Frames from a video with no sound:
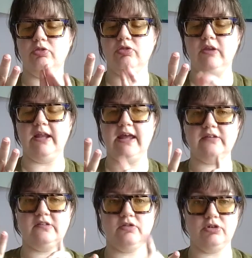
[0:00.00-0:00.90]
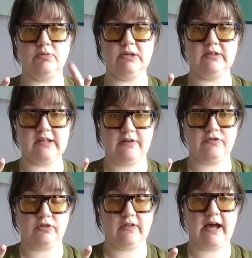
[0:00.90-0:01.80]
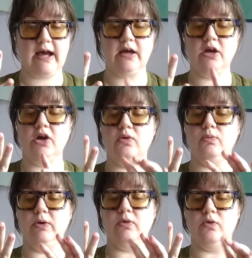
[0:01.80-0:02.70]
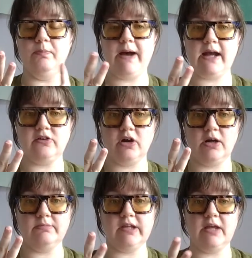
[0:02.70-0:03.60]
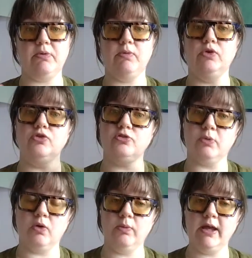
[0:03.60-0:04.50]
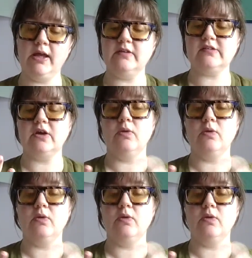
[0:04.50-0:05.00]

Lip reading: next 3 weeks after that, we'll go back to arm day, but we'll use small weights.